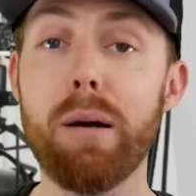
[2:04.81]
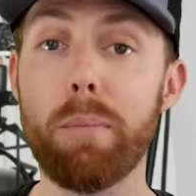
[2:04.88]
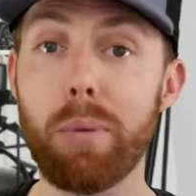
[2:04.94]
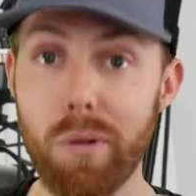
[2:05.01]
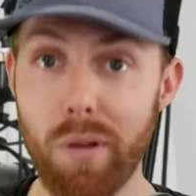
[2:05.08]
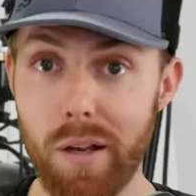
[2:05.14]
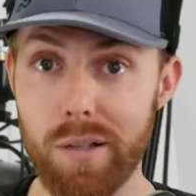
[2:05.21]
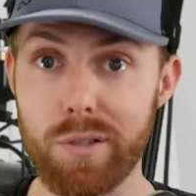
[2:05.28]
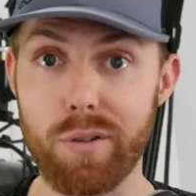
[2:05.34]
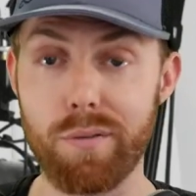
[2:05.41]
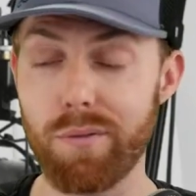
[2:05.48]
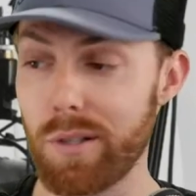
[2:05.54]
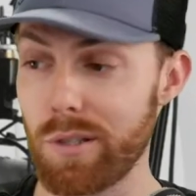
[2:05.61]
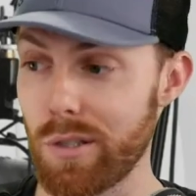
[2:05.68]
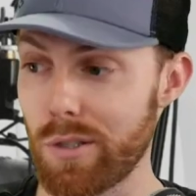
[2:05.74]
Plus, our
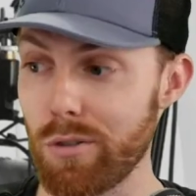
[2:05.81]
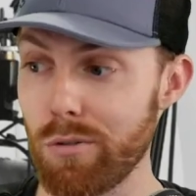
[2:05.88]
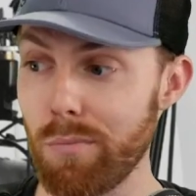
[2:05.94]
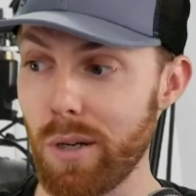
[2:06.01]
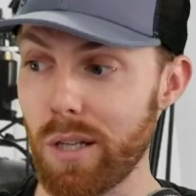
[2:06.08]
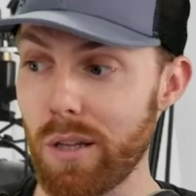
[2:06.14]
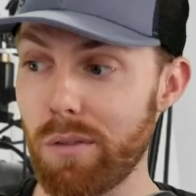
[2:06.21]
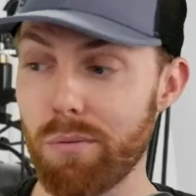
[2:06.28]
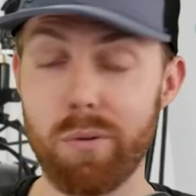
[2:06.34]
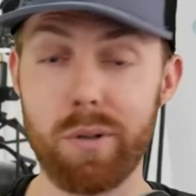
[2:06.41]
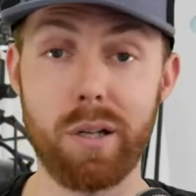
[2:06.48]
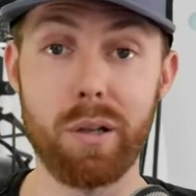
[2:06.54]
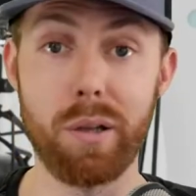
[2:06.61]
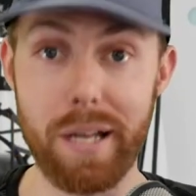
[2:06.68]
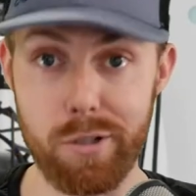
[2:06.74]
friends at TubeBuddy threw
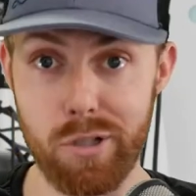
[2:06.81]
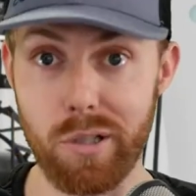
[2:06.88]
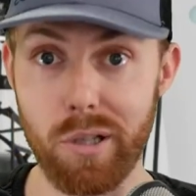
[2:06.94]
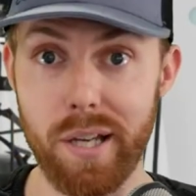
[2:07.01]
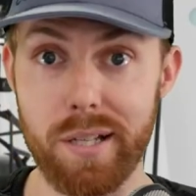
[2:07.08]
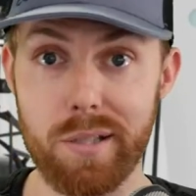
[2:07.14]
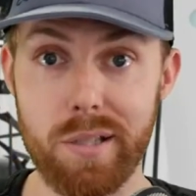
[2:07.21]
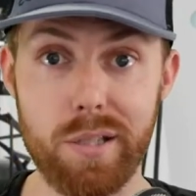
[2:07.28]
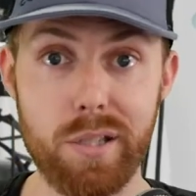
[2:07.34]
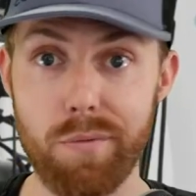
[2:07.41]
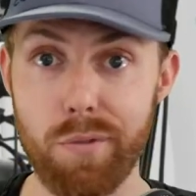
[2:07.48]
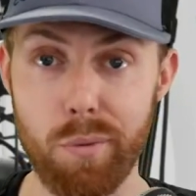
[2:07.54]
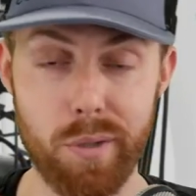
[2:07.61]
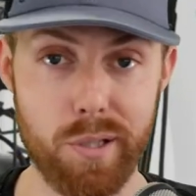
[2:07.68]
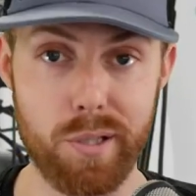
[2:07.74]
in a legend license
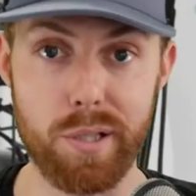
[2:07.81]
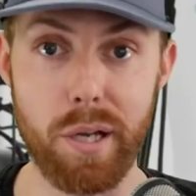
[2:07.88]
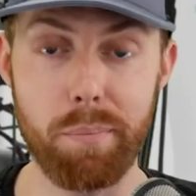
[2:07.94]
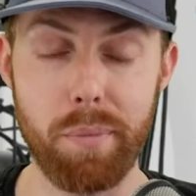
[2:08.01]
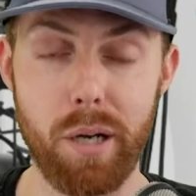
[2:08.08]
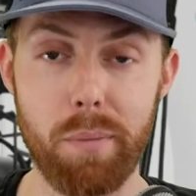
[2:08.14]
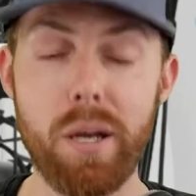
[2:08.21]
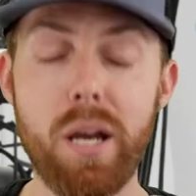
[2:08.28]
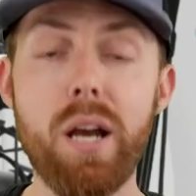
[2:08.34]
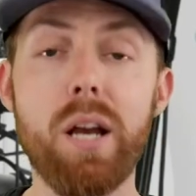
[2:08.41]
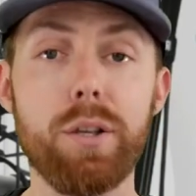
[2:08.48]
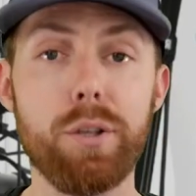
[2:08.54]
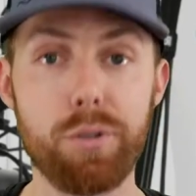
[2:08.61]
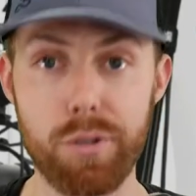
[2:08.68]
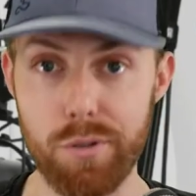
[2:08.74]
if you want to step up
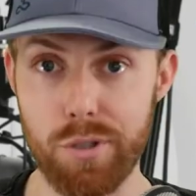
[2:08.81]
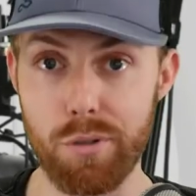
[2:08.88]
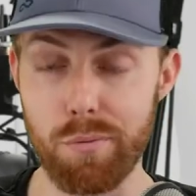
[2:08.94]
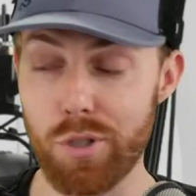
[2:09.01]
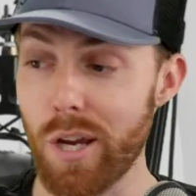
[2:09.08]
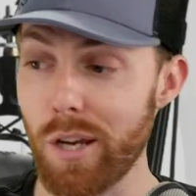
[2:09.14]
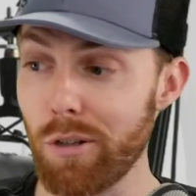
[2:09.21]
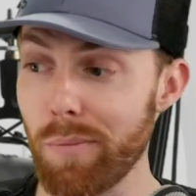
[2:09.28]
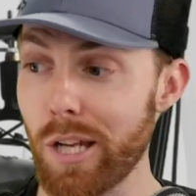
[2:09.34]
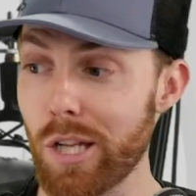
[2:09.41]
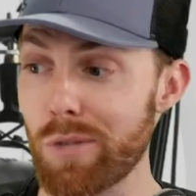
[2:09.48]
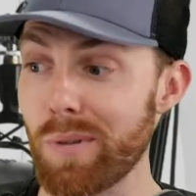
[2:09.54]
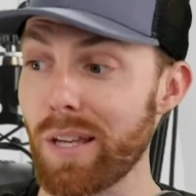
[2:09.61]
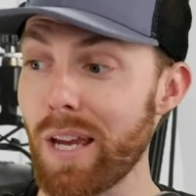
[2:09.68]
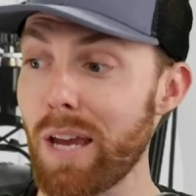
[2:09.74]
your YouTube channel
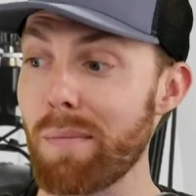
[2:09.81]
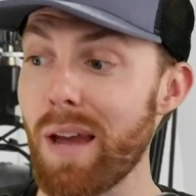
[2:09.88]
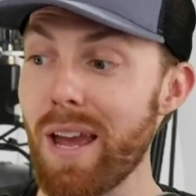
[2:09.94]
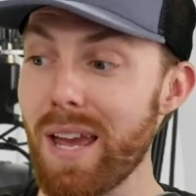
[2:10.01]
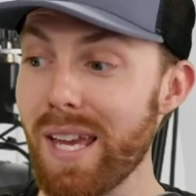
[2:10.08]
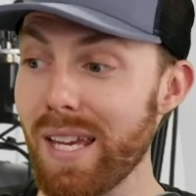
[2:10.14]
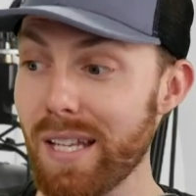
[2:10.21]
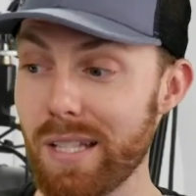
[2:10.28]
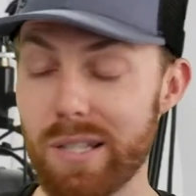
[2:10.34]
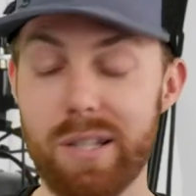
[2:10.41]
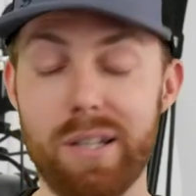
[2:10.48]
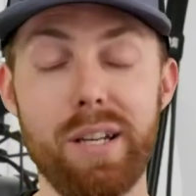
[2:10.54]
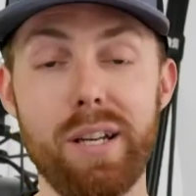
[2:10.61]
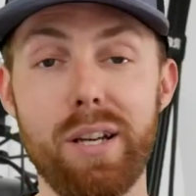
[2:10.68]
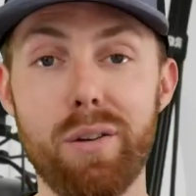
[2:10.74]
management game, and
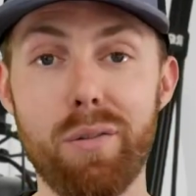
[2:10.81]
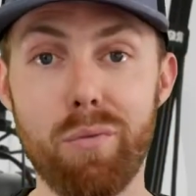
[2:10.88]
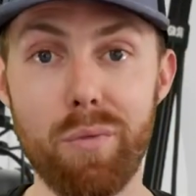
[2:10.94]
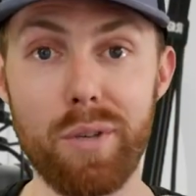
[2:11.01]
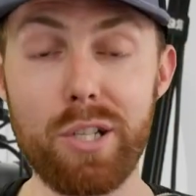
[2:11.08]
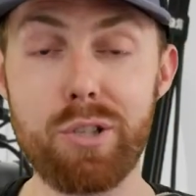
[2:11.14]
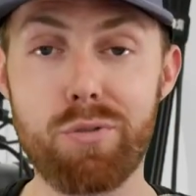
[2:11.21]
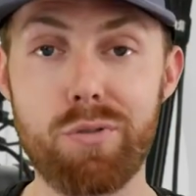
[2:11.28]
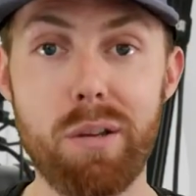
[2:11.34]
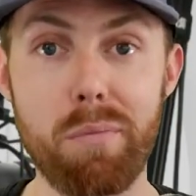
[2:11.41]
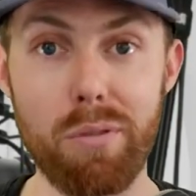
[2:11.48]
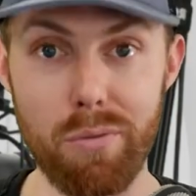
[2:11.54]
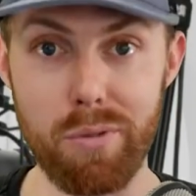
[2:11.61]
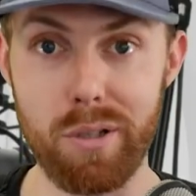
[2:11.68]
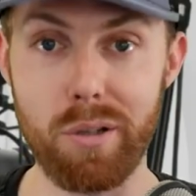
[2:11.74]

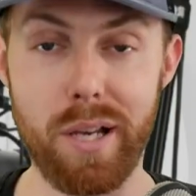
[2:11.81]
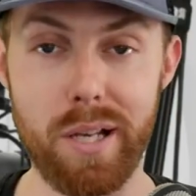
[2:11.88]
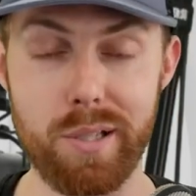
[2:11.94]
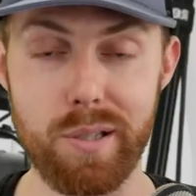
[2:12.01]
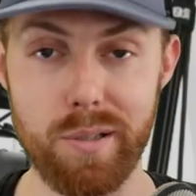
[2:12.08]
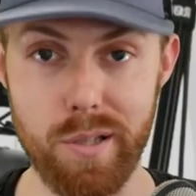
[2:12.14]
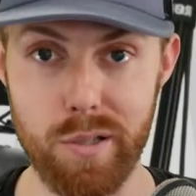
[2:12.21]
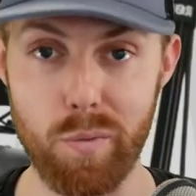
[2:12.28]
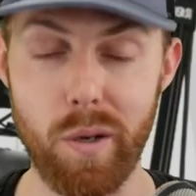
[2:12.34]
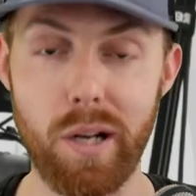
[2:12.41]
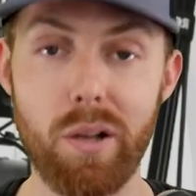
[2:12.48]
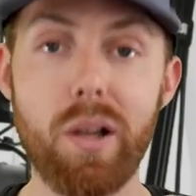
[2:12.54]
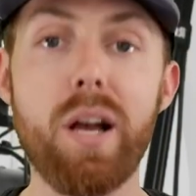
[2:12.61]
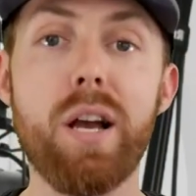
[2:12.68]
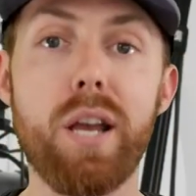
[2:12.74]
Restream threw in a license as
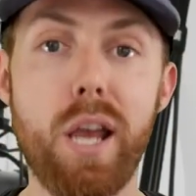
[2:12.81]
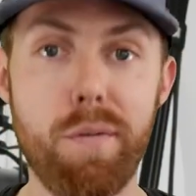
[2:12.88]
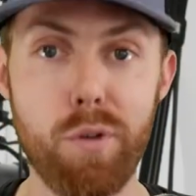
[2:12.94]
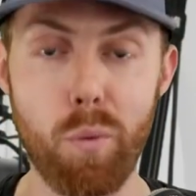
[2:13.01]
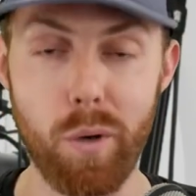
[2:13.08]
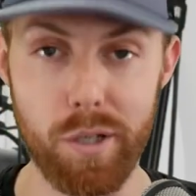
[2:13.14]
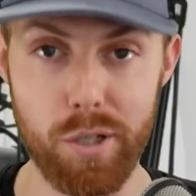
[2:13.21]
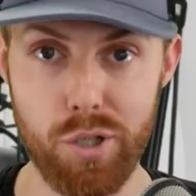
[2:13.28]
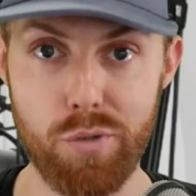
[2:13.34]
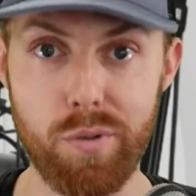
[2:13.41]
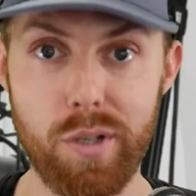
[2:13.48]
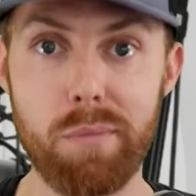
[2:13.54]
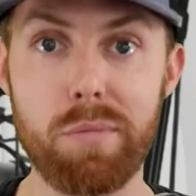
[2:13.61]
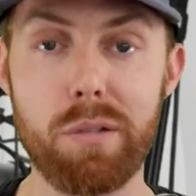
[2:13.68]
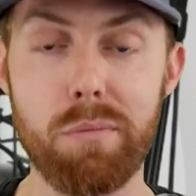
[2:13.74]
well if you want to
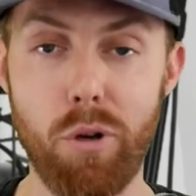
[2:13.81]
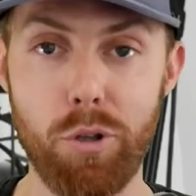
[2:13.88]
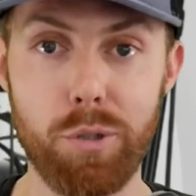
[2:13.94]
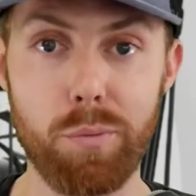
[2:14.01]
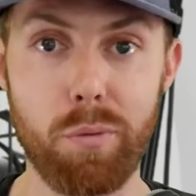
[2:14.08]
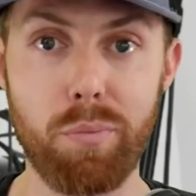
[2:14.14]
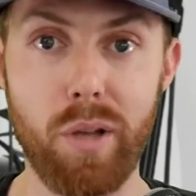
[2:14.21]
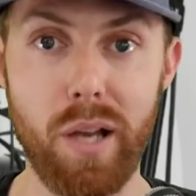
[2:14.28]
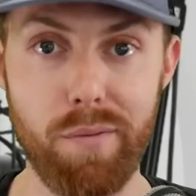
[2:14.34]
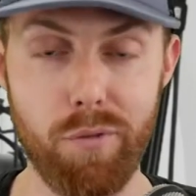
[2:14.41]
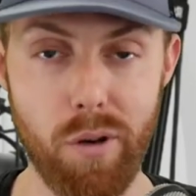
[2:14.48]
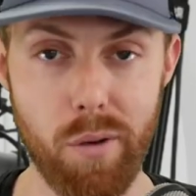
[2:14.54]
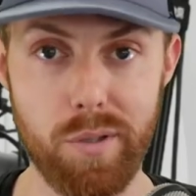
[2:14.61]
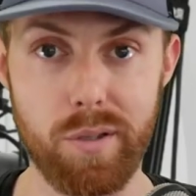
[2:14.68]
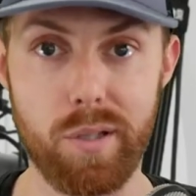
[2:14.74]
stream to multiple
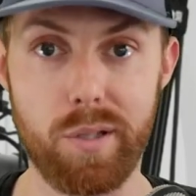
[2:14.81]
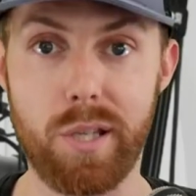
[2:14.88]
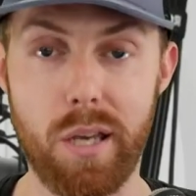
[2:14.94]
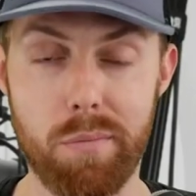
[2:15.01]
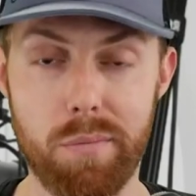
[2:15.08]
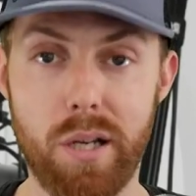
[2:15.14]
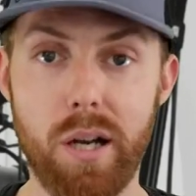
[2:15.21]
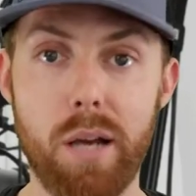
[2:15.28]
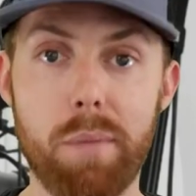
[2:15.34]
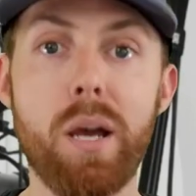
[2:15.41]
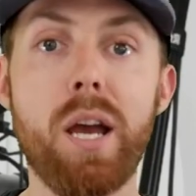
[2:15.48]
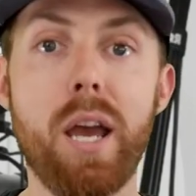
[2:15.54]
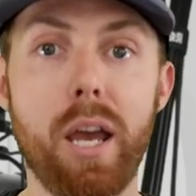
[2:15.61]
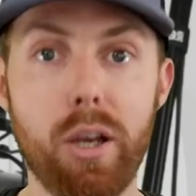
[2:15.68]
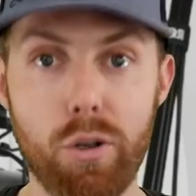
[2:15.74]
platforms at the same time
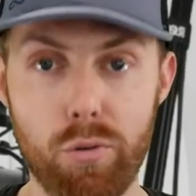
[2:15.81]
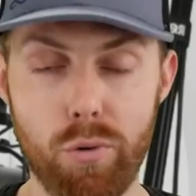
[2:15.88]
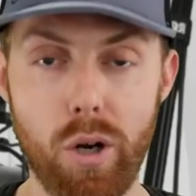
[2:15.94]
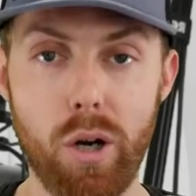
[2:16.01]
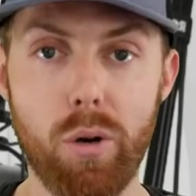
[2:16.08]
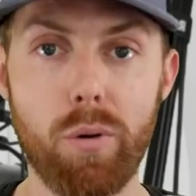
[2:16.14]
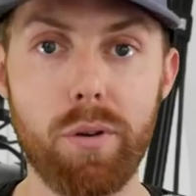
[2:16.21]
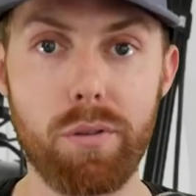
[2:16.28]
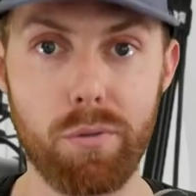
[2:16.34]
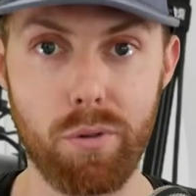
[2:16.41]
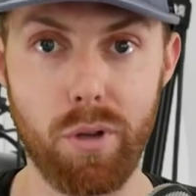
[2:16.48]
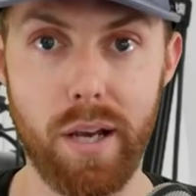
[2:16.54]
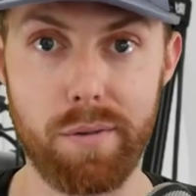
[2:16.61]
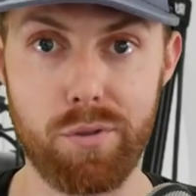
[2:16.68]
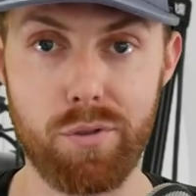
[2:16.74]
and grow through
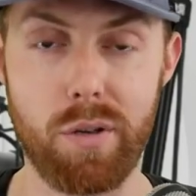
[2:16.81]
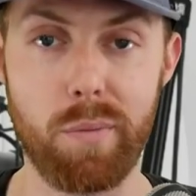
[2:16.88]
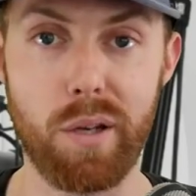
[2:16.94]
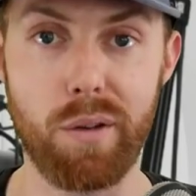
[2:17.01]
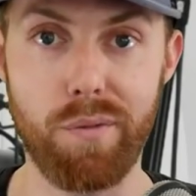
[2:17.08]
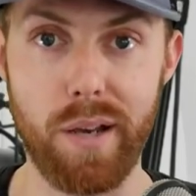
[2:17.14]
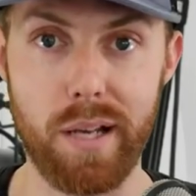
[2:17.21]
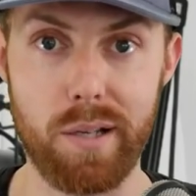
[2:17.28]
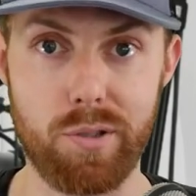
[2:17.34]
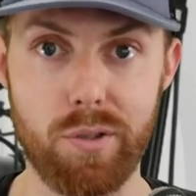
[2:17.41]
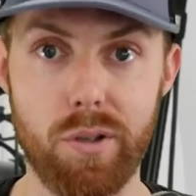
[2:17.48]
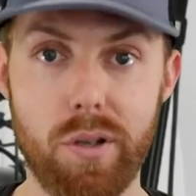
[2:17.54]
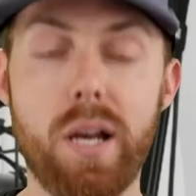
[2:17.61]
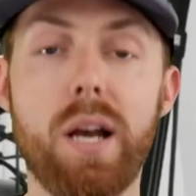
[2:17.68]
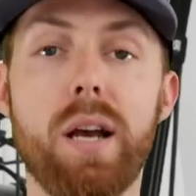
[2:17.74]
live streaming
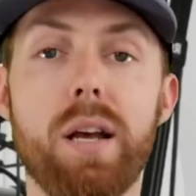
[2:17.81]
faster.